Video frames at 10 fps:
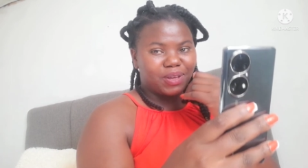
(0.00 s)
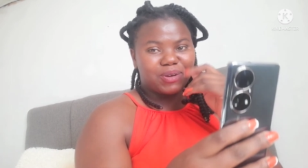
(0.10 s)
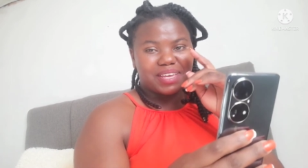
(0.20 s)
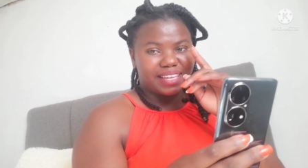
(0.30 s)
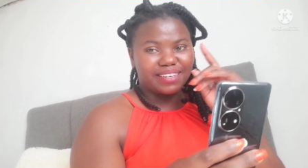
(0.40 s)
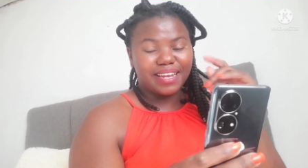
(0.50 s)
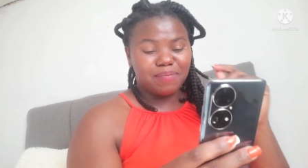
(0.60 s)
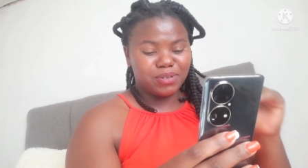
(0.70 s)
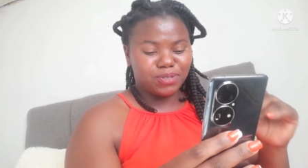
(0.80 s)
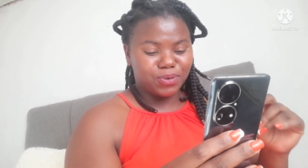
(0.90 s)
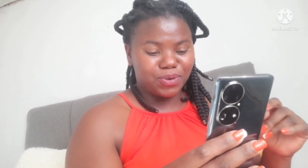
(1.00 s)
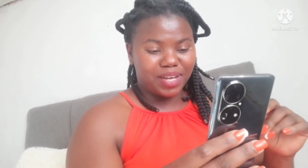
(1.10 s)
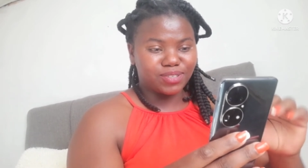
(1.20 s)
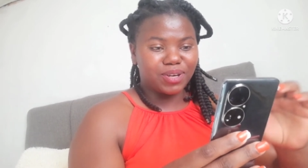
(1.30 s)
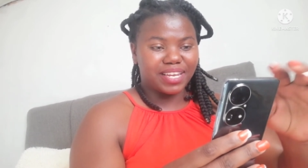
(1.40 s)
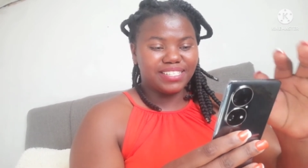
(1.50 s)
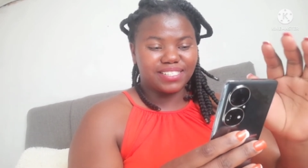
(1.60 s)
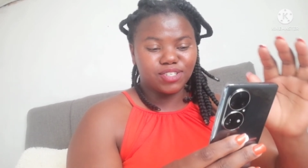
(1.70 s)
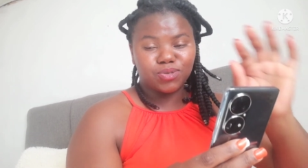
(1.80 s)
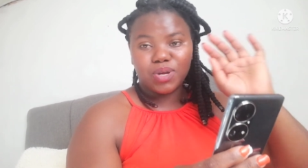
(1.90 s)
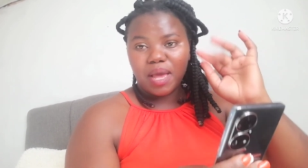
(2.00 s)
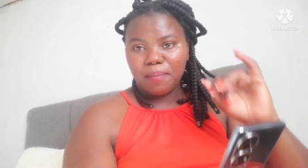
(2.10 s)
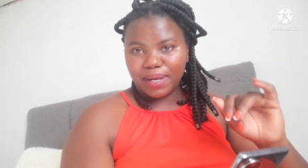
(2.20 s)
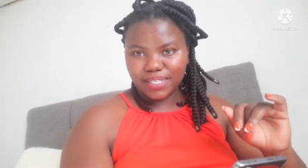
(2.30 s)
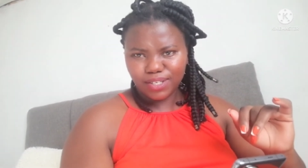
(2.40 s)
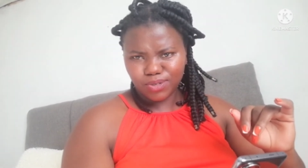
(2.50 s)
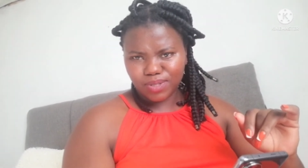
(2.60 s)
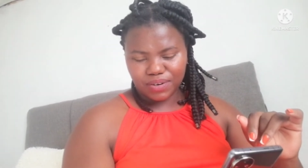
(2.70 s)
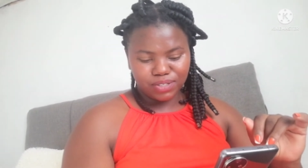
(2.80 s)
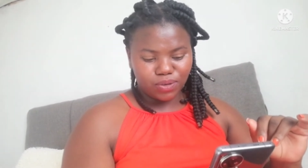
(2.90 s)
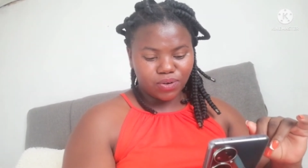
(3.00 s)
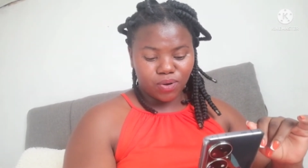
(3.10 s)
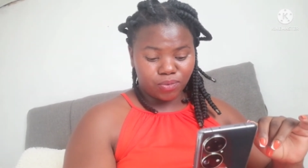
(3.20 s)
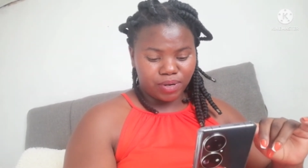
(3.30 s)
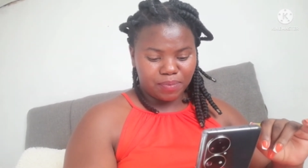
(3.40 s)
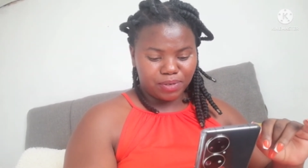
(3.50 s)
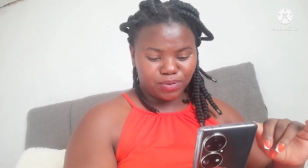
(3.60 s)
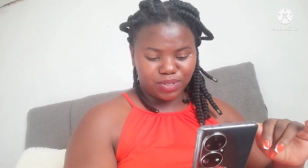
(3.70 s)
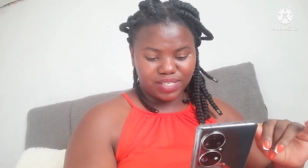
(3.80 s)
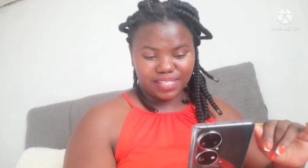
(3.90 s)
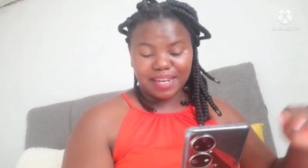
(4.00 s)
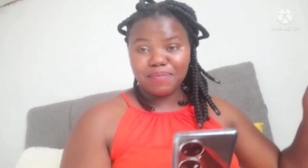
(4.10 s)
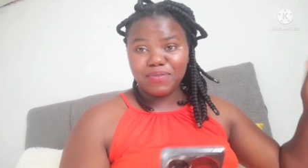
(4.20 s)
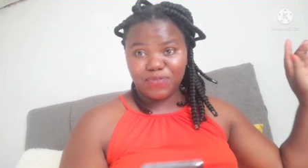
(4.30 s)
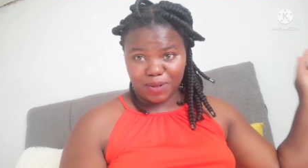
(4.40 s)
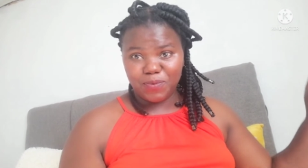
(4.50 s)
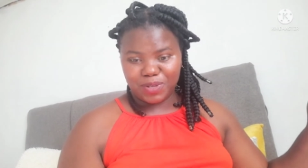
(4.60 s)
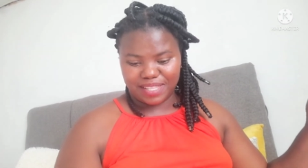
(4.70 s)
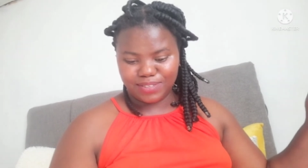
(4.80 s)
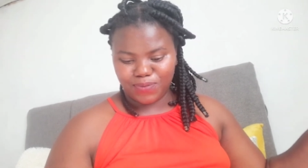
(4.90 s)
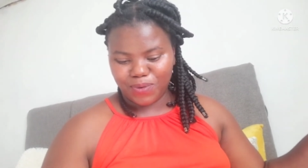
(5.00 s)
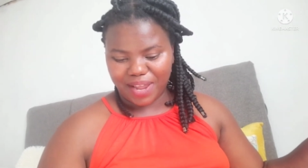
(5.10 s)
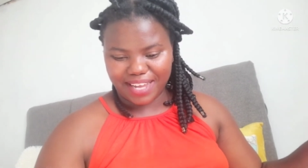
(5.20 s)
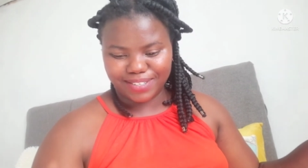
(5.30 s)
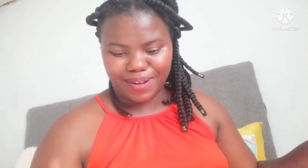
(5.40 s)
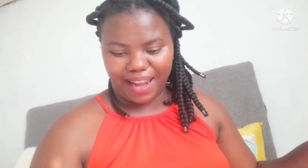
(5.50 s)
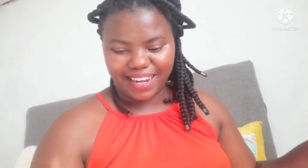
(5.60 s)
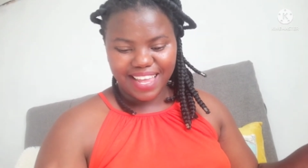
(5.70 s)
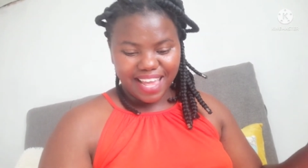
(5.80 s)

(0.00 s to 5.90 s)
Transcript: Okay, let me show you guys. Okay, let's just do. Must I do the rest of, no, let me do this. Let me film with this phone extra.